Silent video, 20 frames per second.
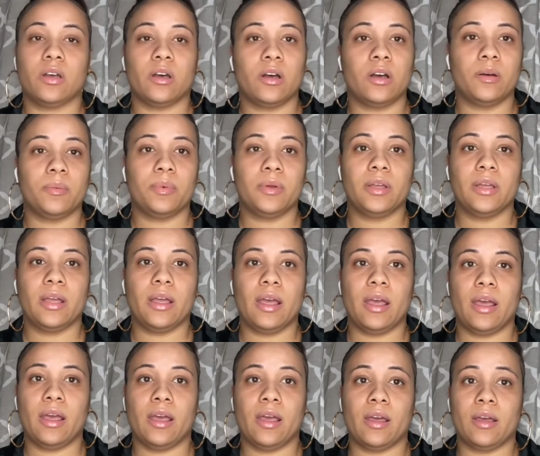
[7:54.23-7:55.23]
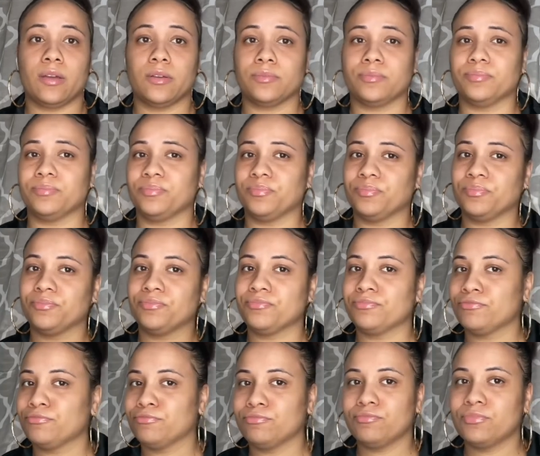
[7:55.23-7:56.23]
up, and
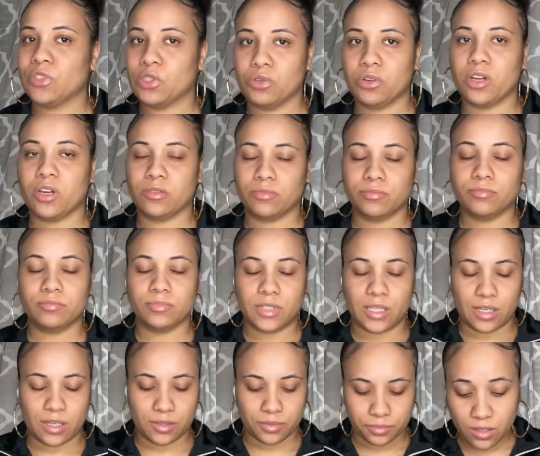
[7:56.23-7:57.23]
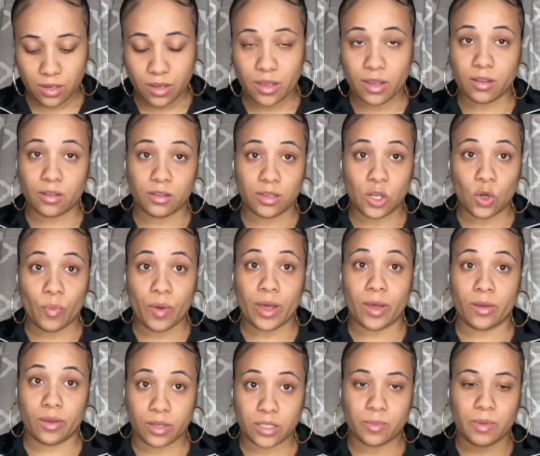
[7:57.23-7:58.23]
you know, yeah. So yeah, low pay,
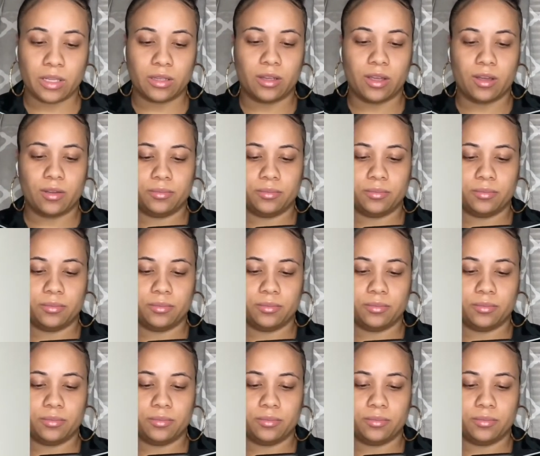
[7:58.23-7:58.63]
expect that.